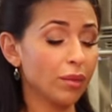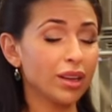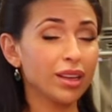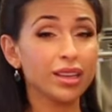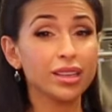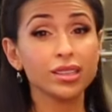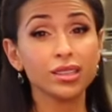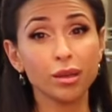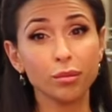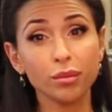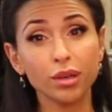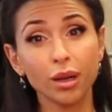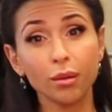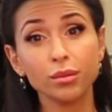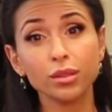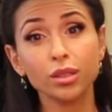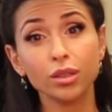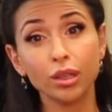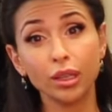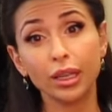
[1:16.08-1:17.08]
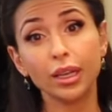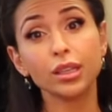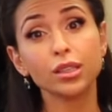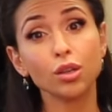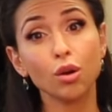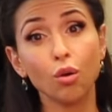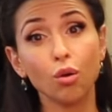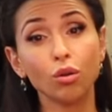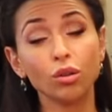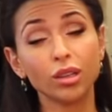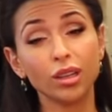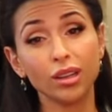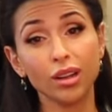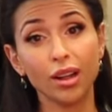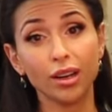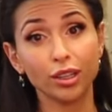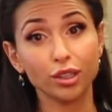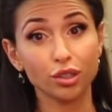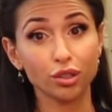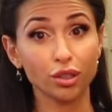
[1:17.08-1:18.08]
sometimes leeks hold a
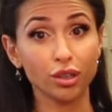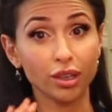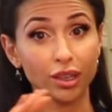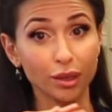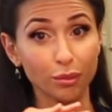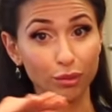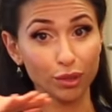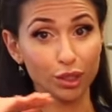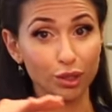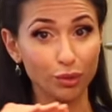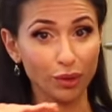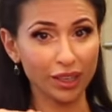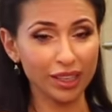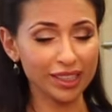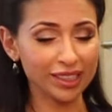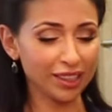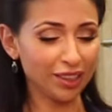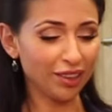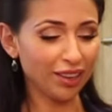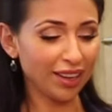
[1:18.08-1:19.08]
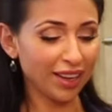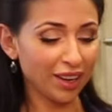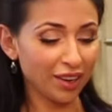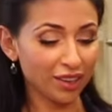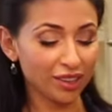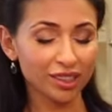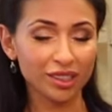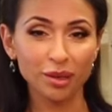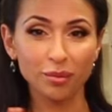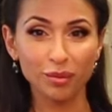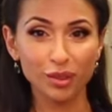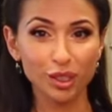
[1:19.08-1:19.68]
lot of dirt in between its little layers.